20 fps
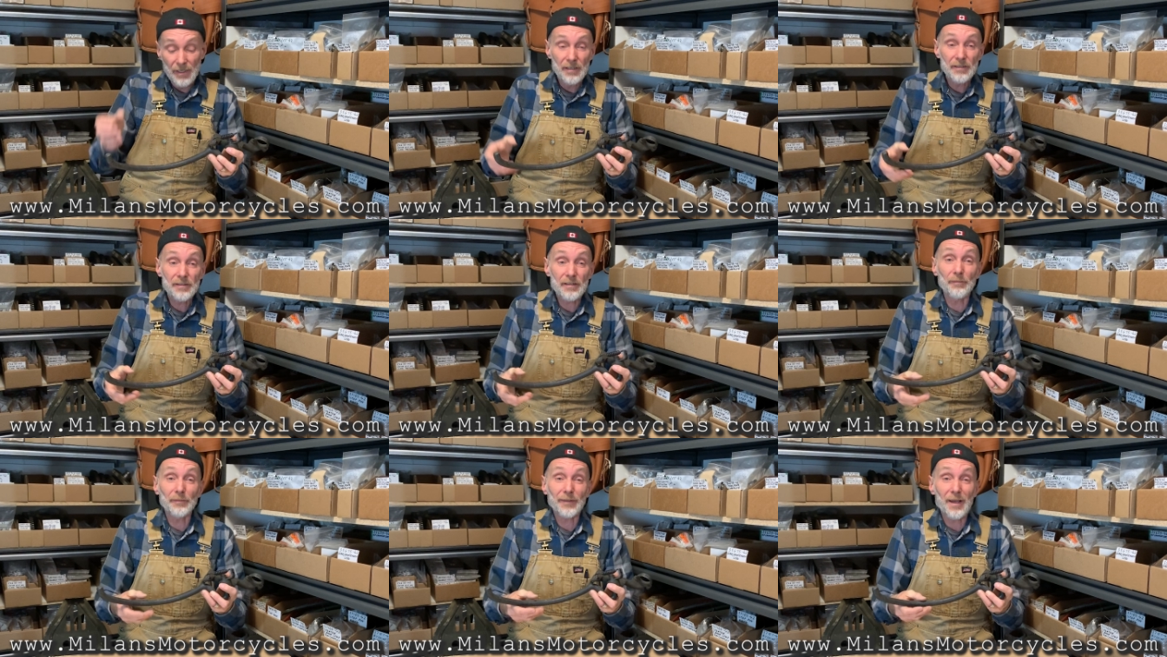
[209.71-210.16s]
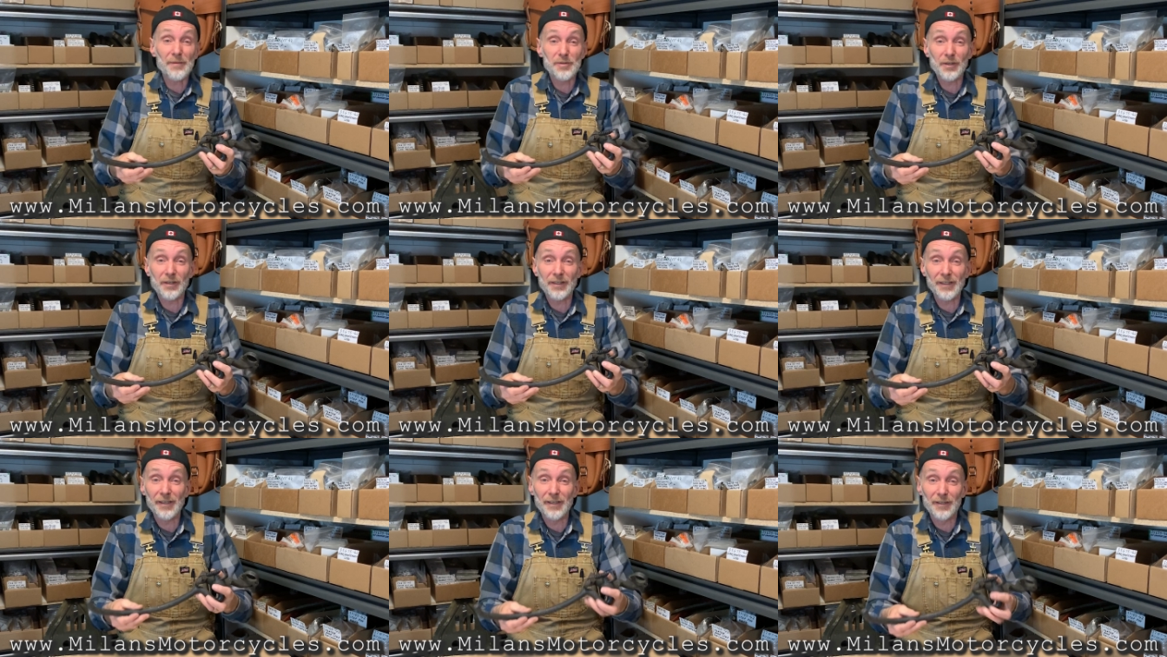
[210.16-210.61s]
sometimes
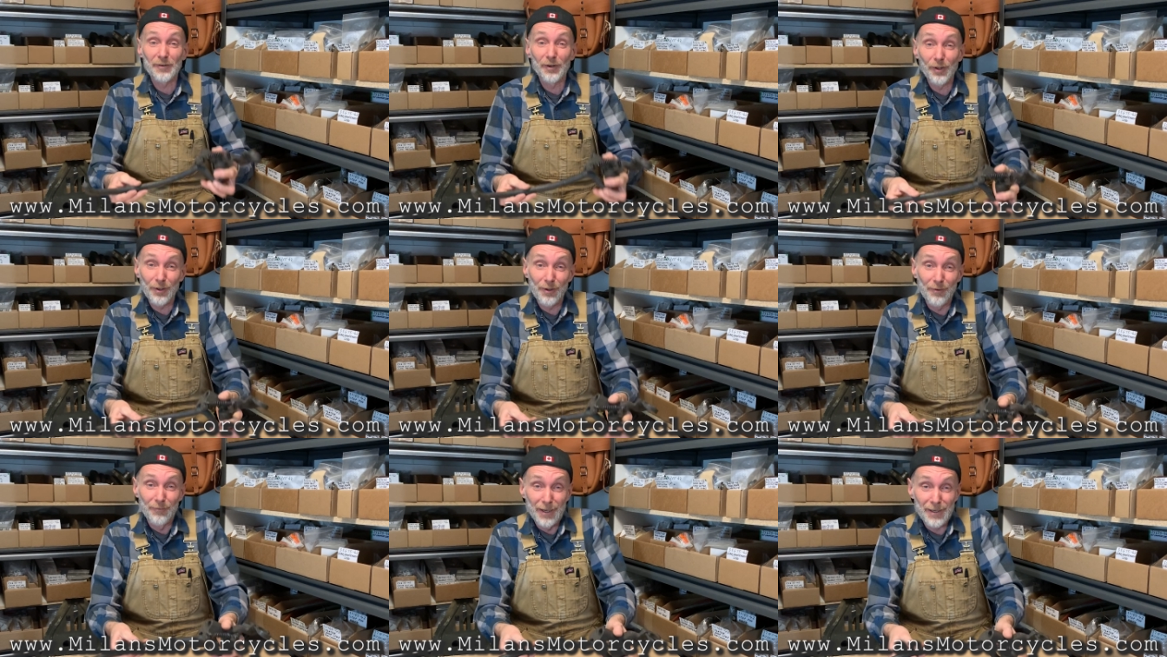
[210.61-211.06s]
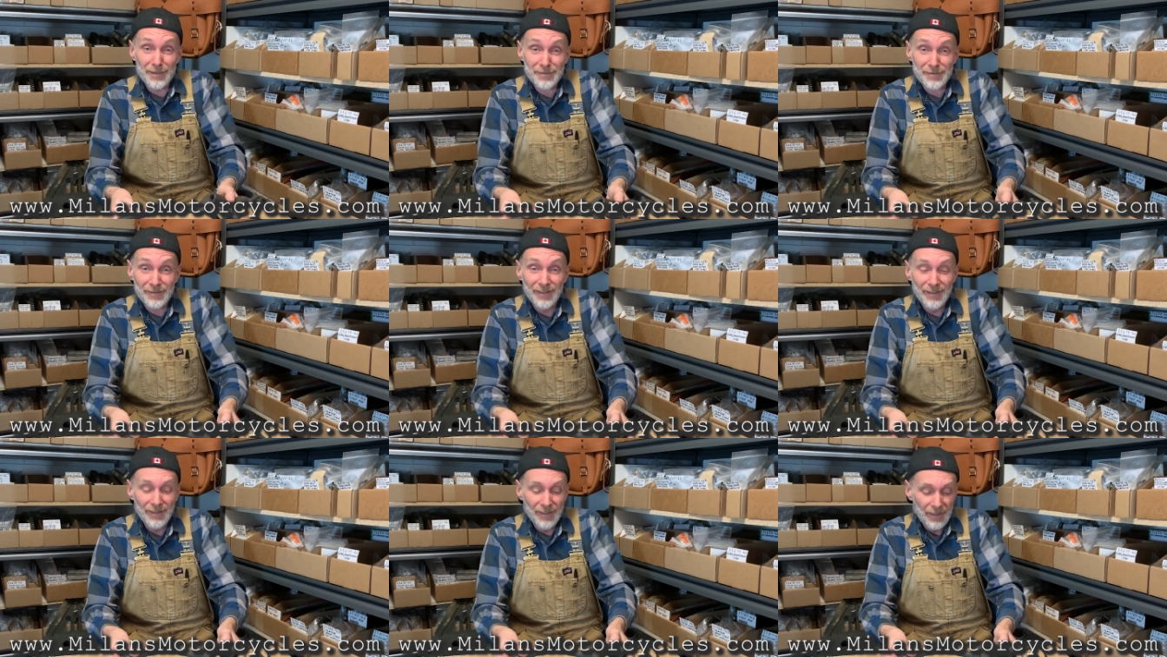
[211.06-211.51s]
you can get hold of
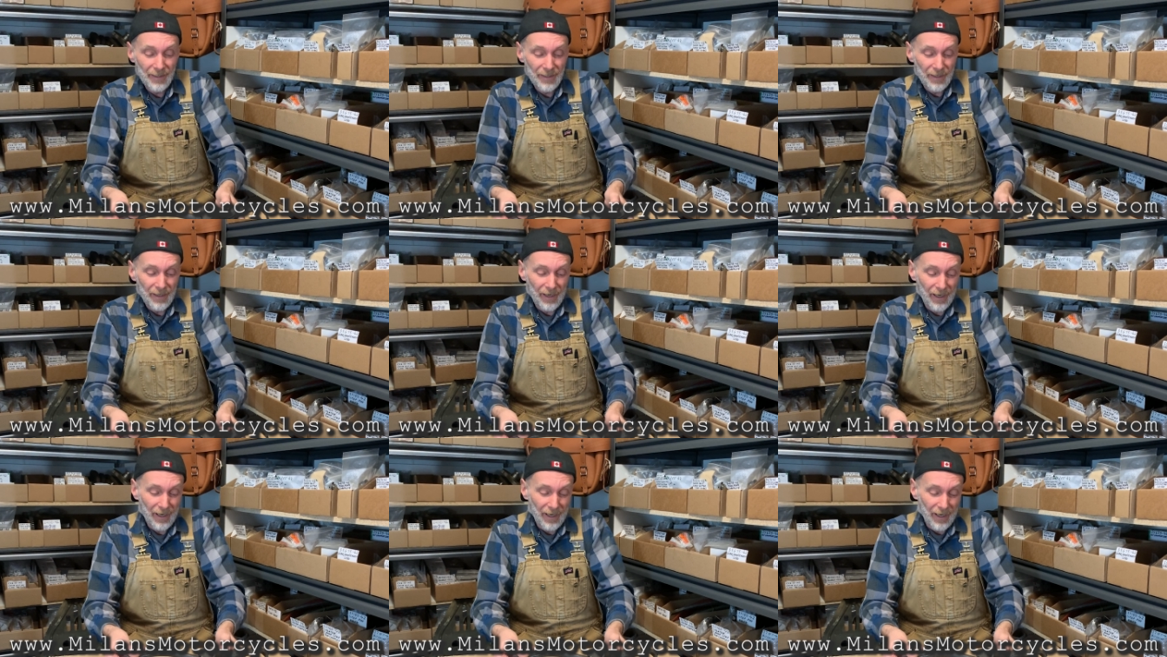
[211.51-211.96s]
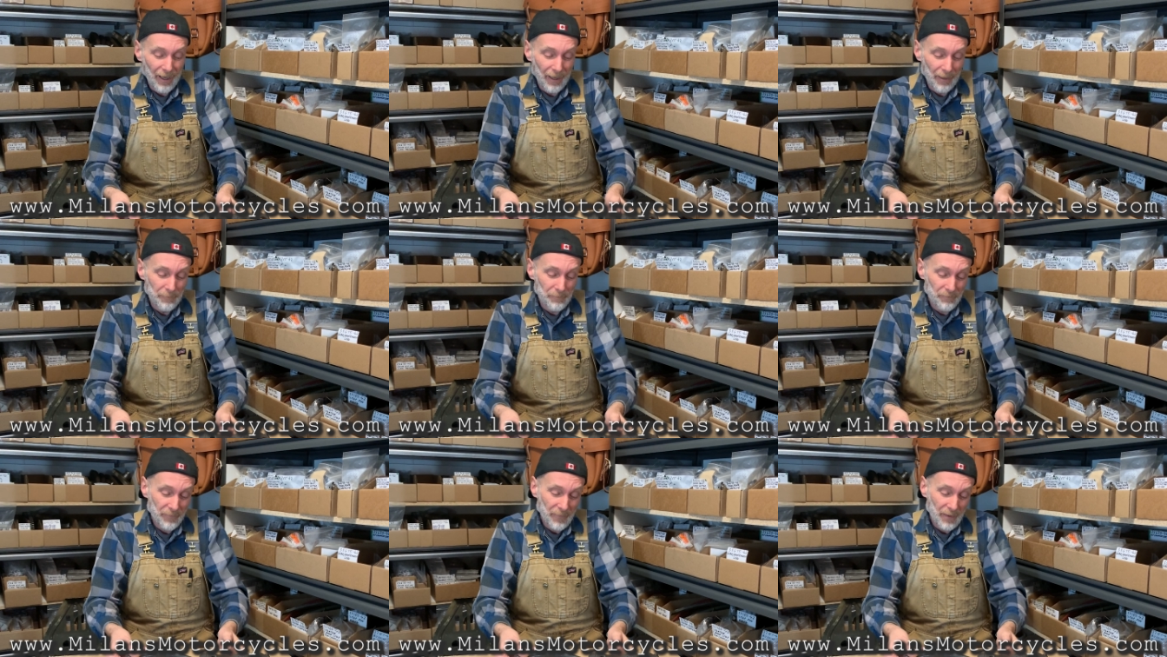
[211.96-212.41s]
us.
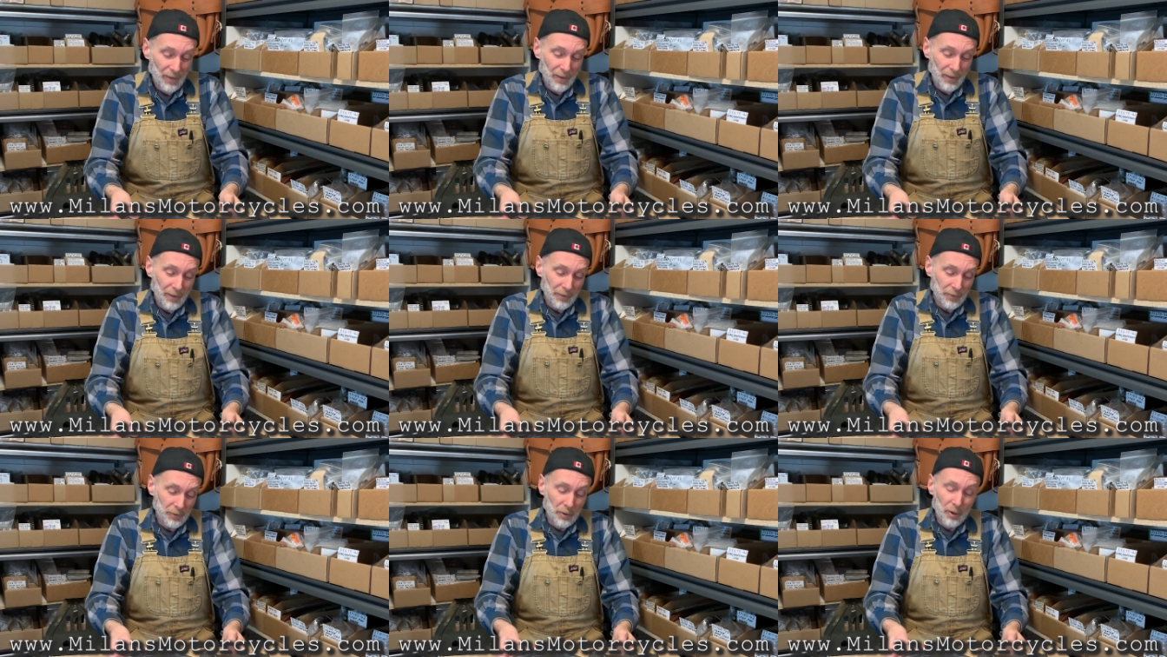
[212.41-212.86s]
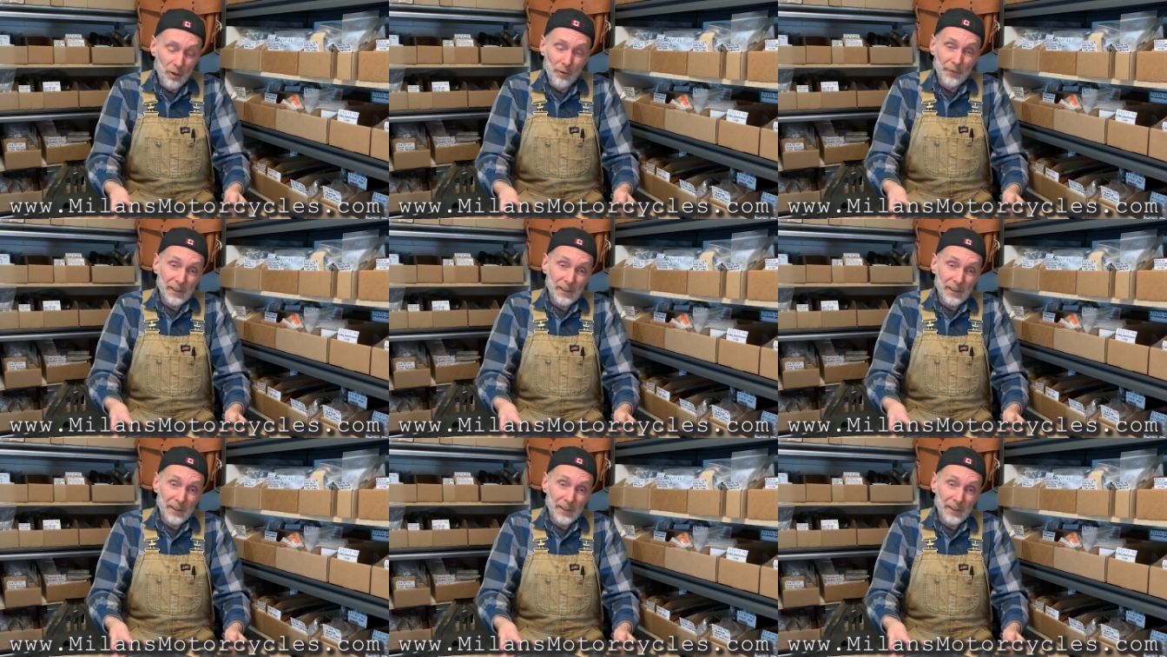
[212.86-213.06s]
You know,